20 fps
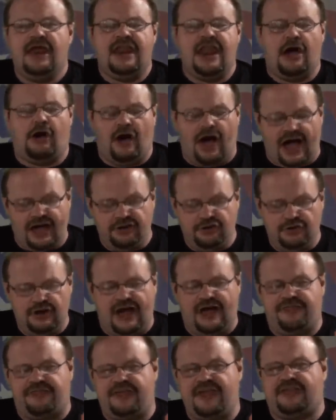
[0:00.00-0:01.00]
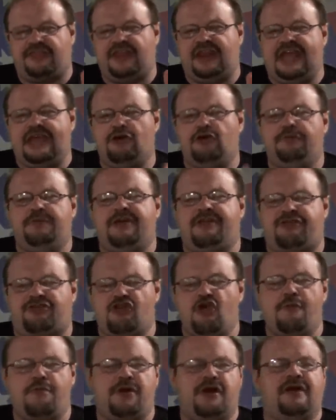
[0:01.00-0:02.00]
Now, I do not think that he would be
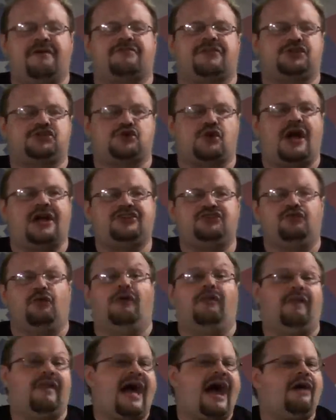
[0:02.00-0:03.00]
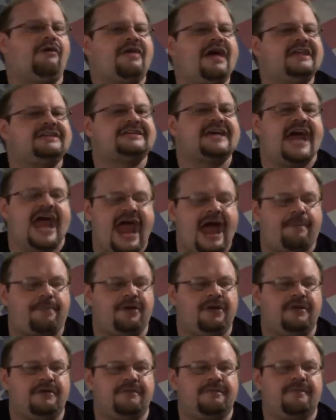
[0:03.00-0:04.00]
stupid enough to try to allow that to
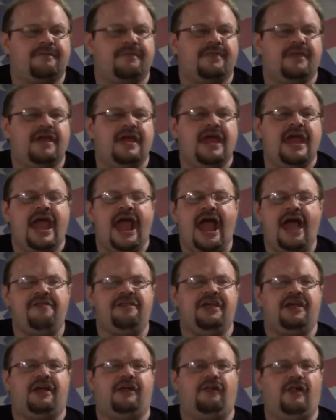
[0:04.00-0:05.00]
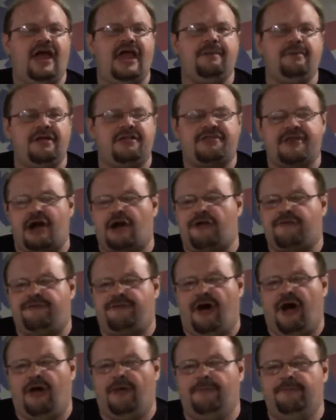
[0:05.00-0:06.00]
happen and then claim it's our
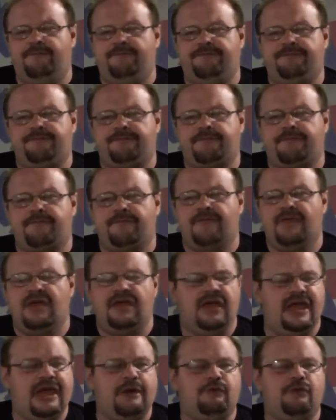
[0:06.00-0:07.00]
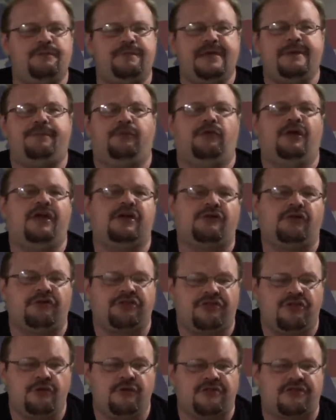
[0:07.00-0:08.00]
fault. It would be political
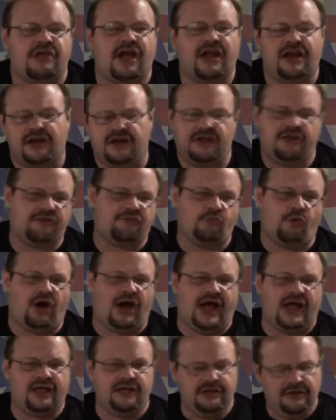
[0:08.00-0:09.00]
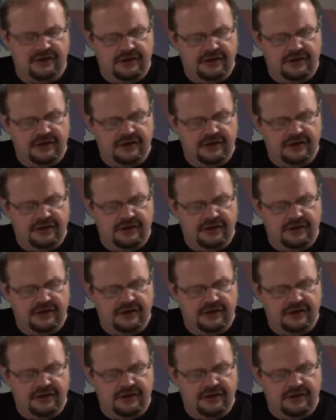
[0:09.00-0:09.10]
suicide, and here's why.